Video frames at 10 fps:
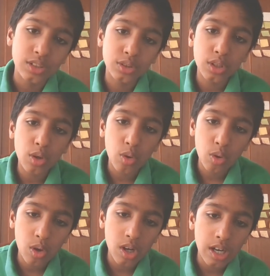So
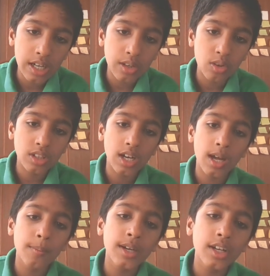the
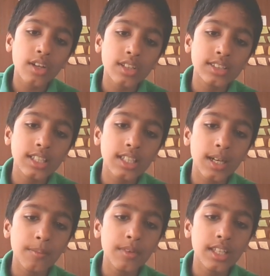carbon dioxide come